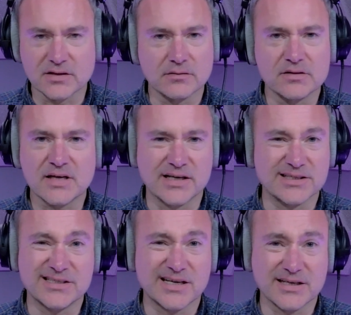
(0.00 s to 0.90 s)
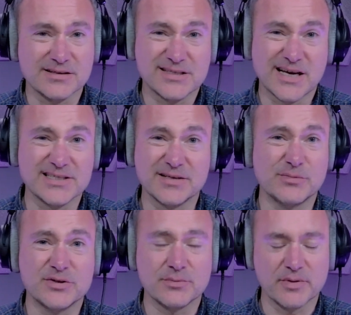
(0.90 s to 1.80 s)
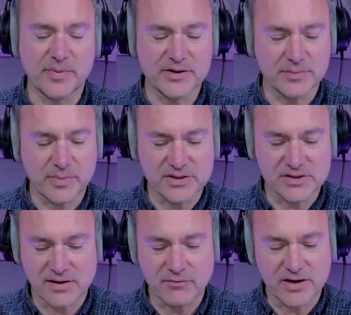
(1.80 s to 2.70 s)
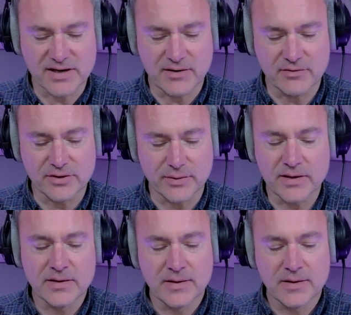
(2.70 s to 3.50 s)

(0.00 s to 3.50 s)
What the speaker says: and kind of ties in with some of the bits and pieces that Radar are doing.